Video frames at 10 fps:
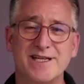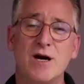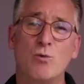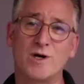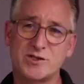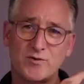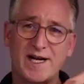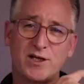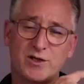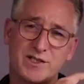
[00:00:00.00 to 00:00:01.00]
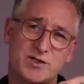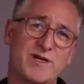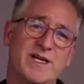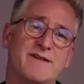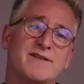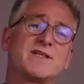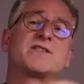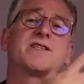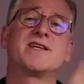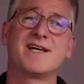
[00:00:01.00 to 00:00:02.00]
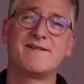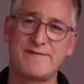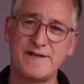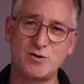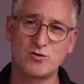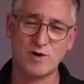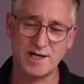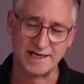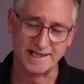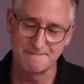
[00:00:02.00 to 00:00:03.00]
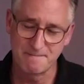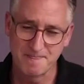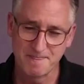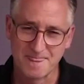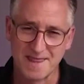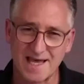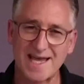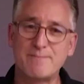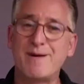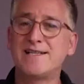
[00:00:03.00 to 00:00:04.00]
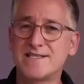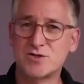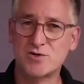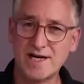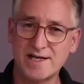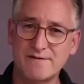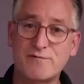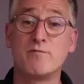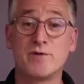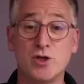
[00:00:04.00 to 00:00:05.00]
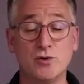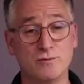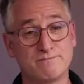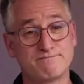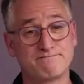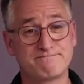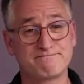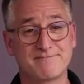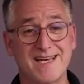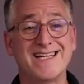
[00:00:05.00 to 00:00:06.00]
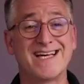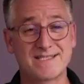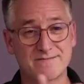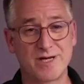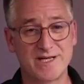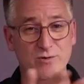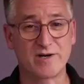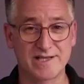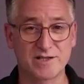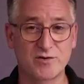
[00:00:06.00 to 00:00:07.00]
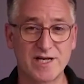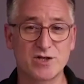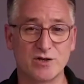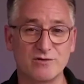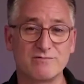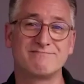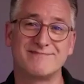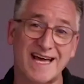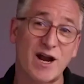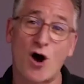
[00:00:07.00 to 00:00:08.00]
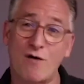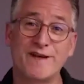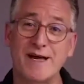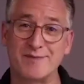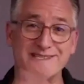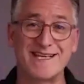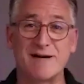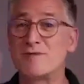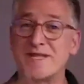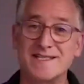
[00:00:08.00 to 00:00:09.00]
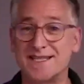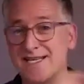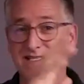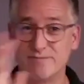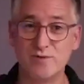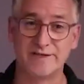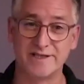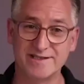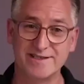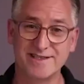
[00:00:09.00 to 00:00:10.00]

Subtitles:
What's running on the screen? If there's a video running, it might distract from you. And that's when you are at a trade show, that often happens. Something is moving.